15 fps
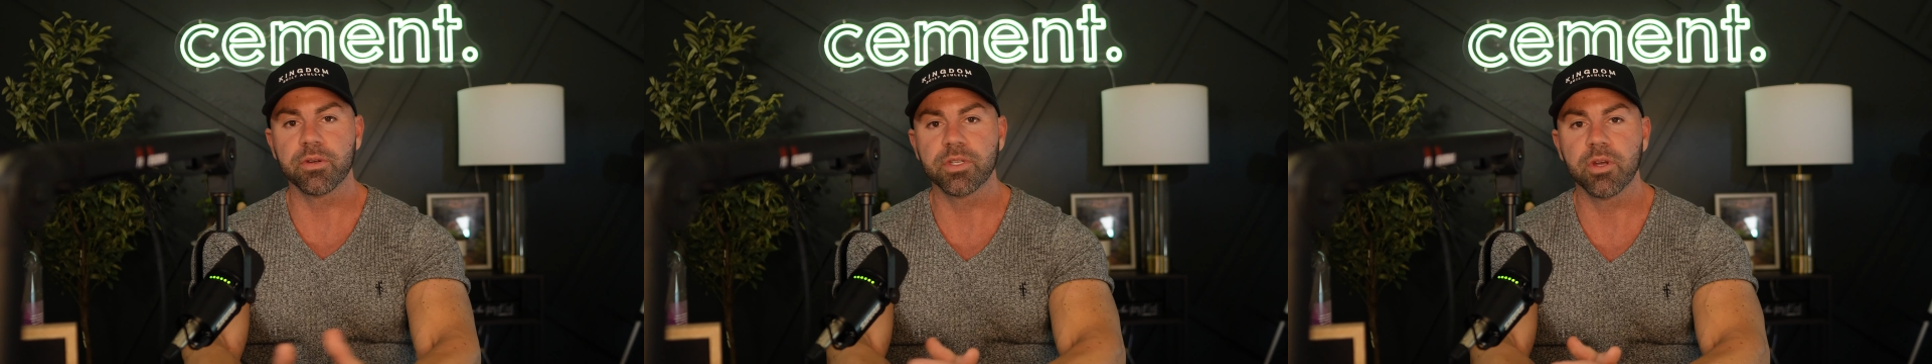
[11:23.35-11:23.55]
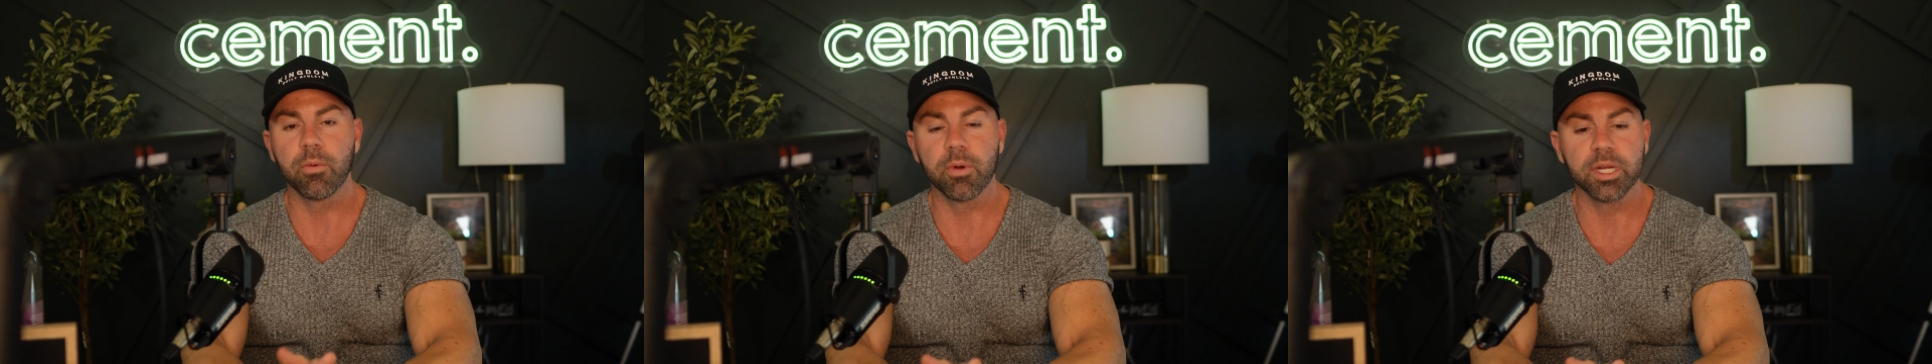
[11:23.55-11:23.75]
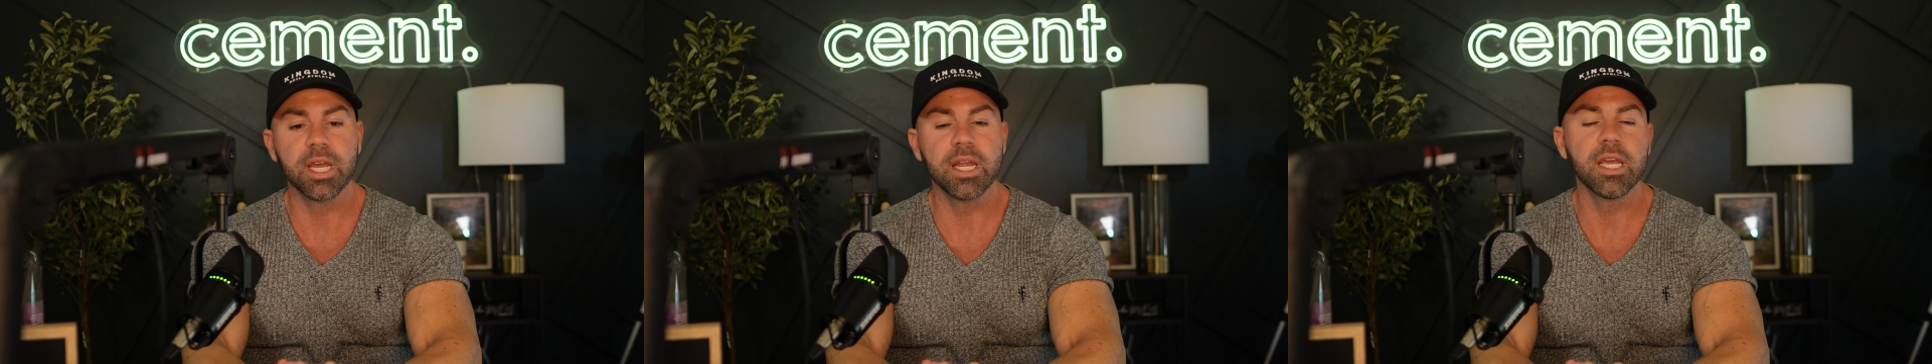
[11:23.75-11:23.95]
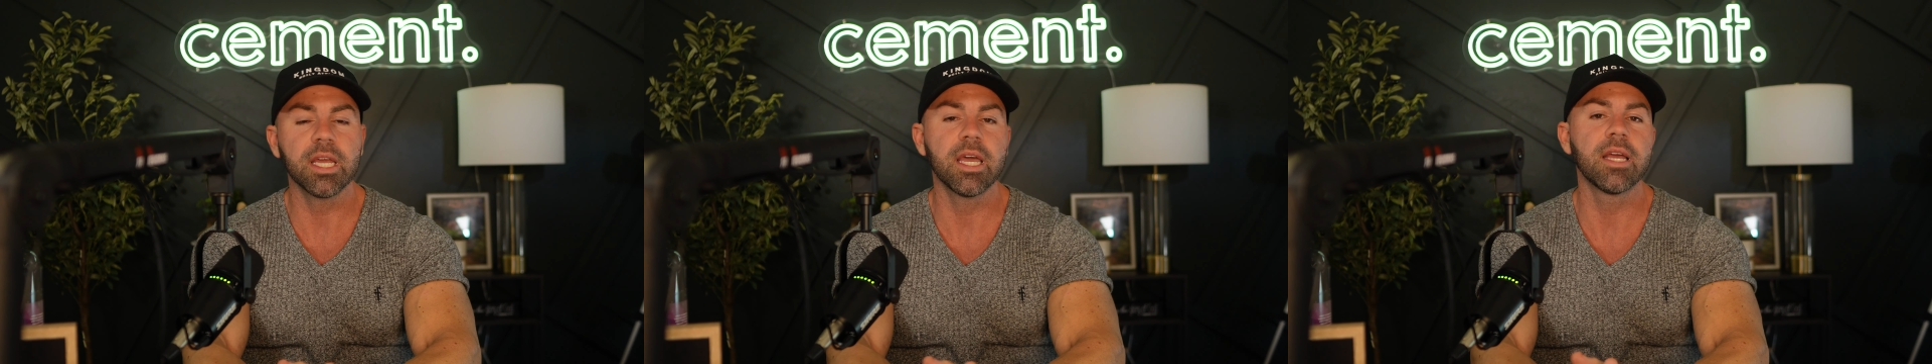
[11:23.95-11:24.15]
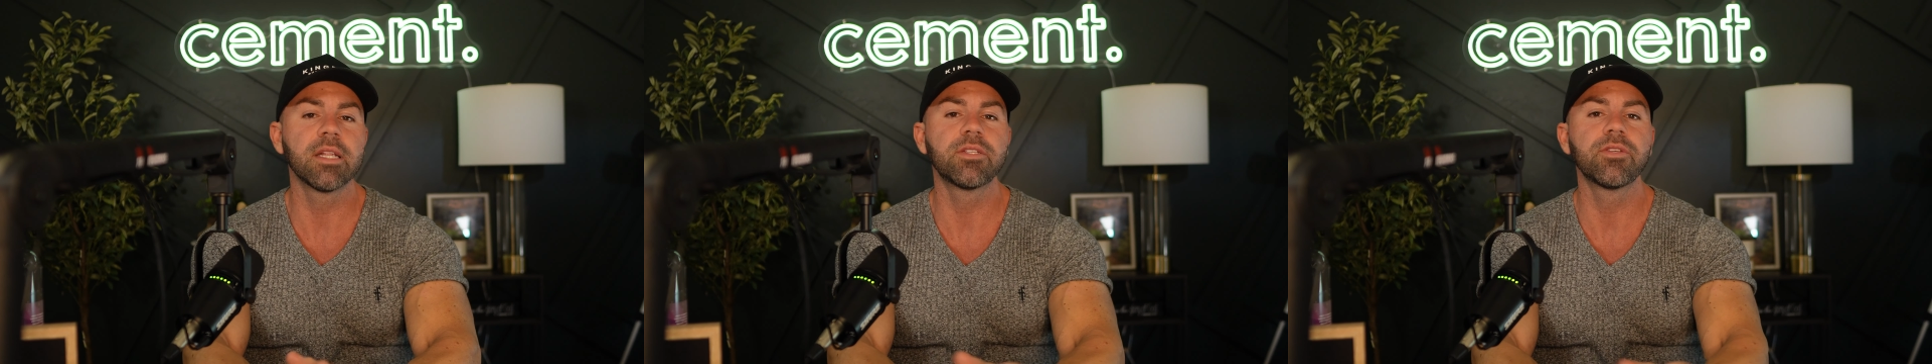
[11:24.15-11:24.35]
So we're getting
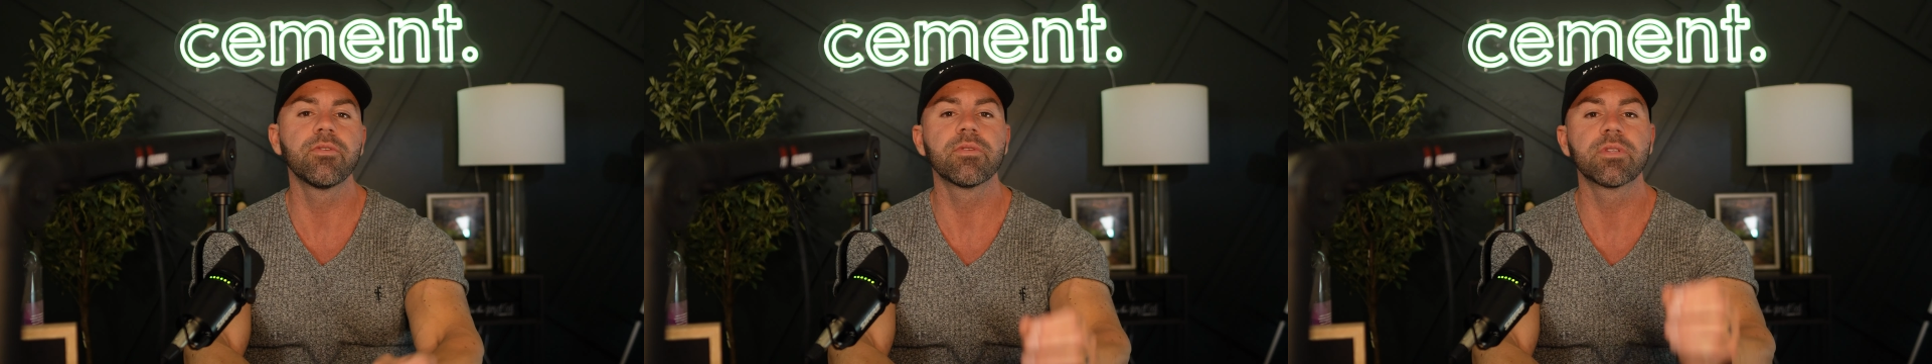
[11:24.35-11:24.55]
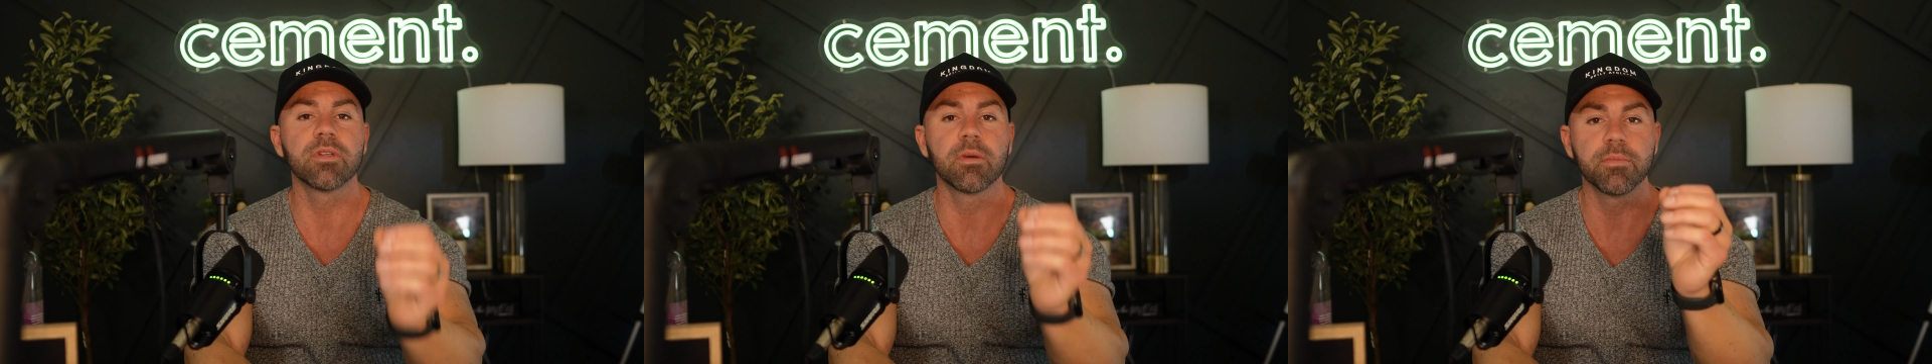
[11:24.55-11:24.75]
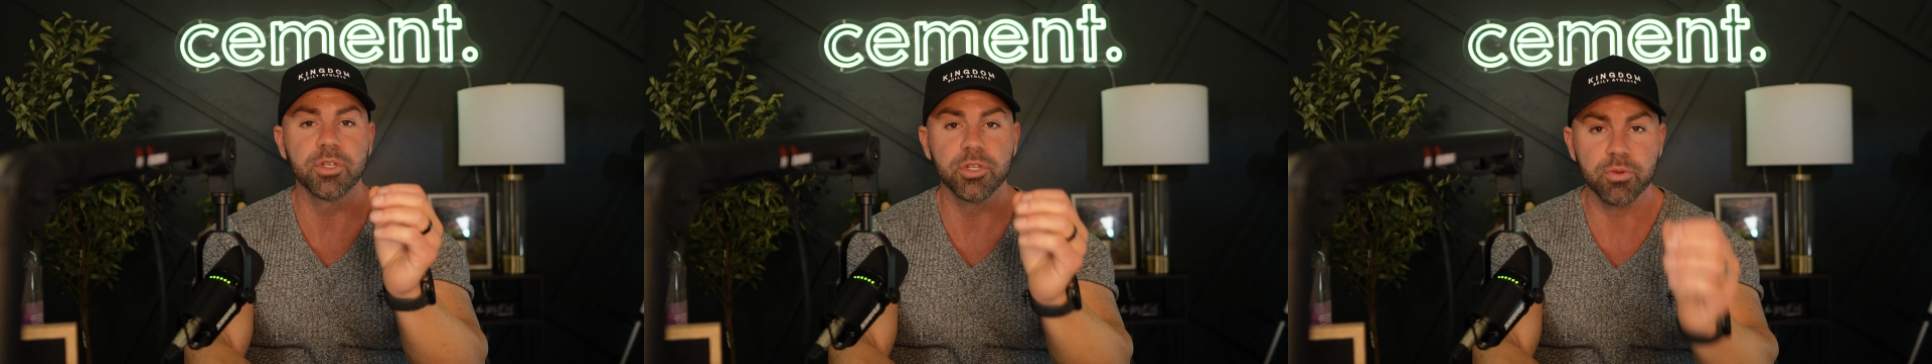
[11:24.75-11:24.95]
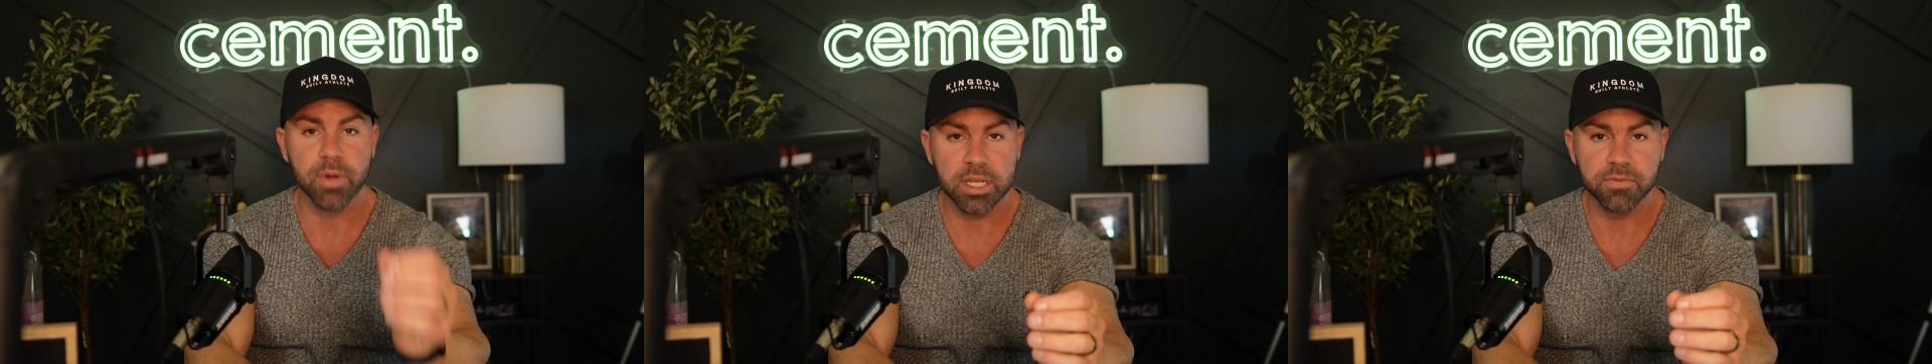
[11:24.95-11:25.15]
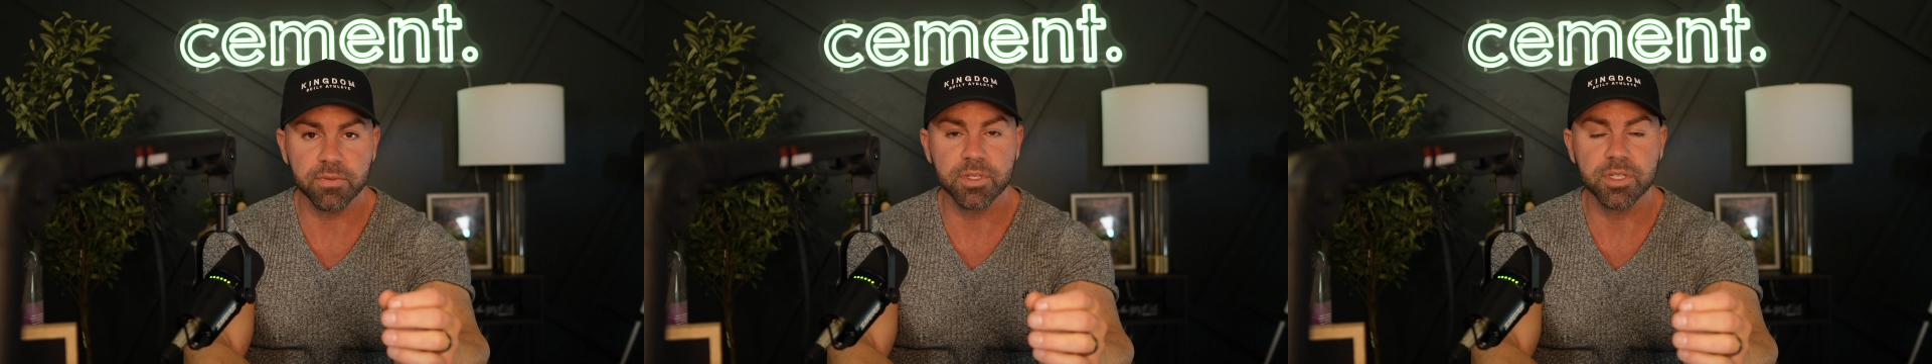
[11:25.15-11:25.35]
into some
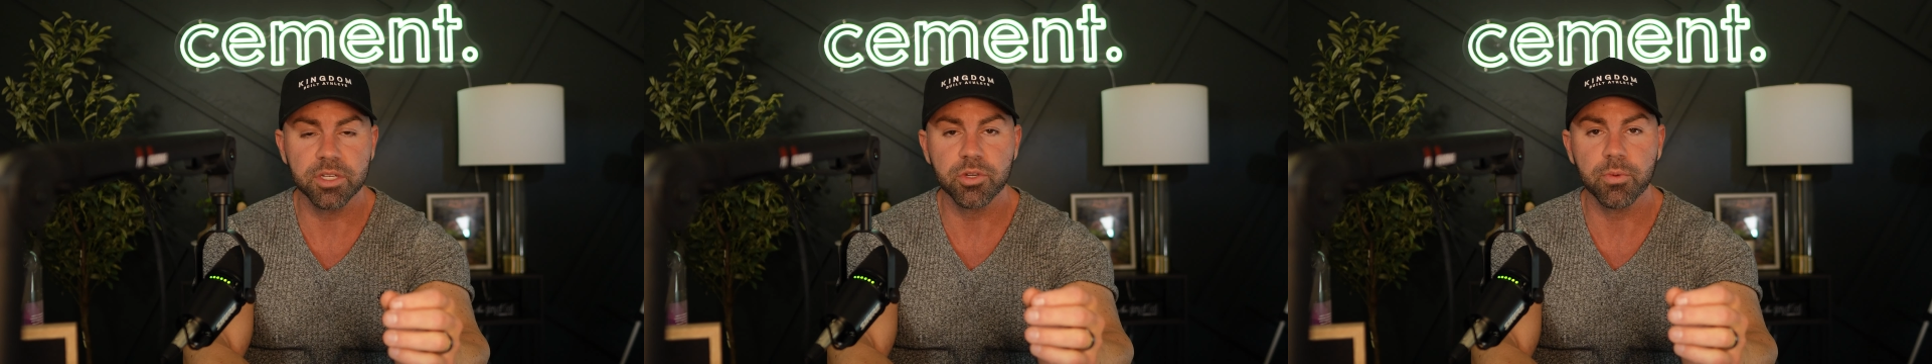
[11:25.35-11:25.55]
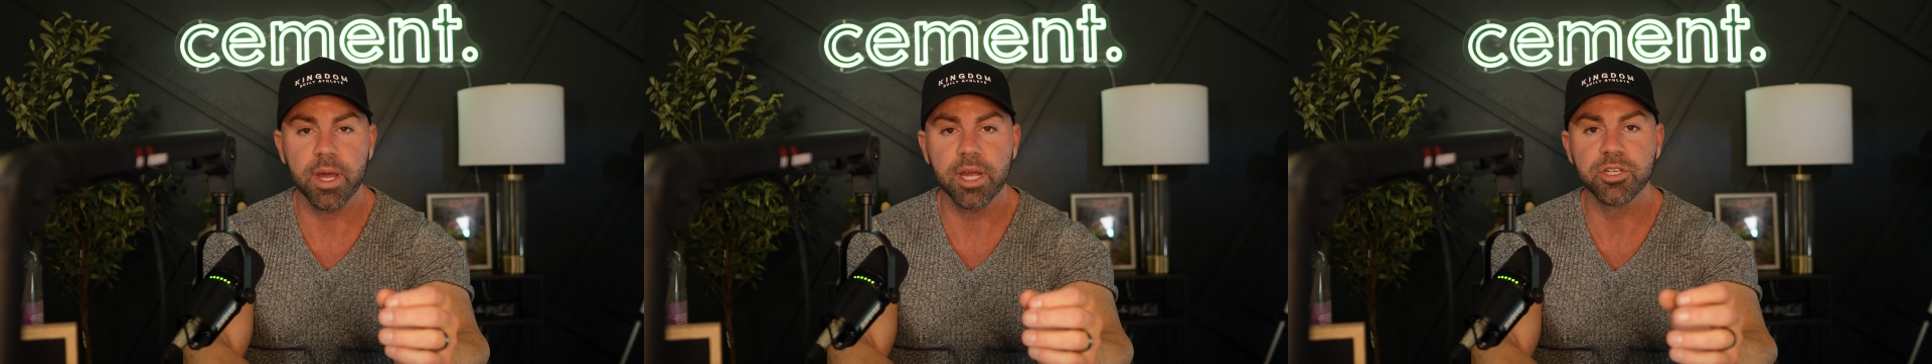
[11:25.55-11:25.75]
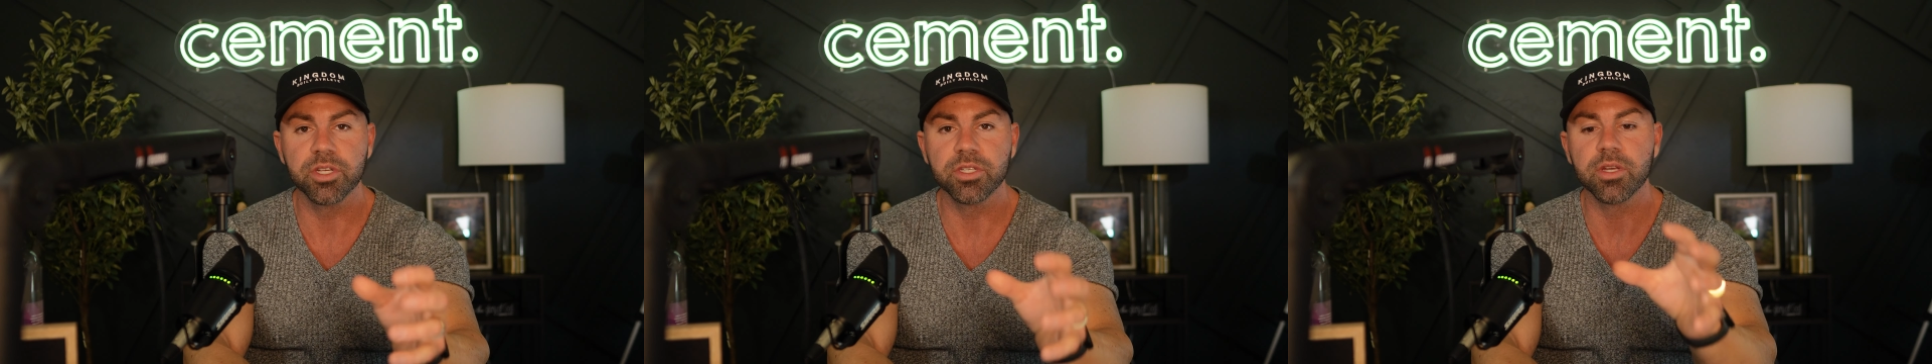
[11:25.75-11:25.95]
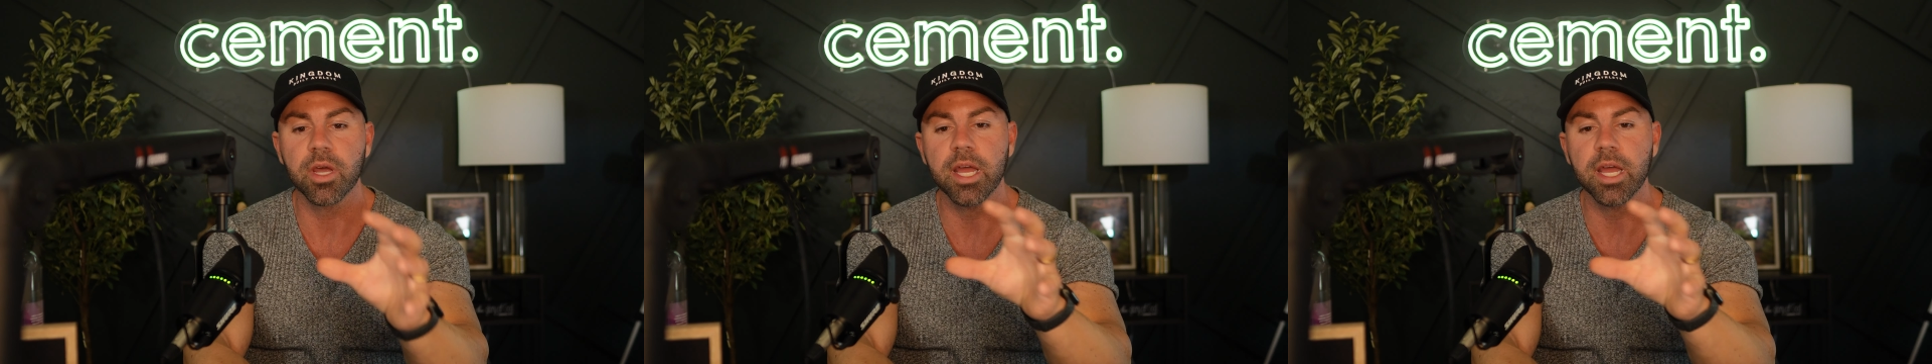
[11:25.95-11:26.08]
stressful situations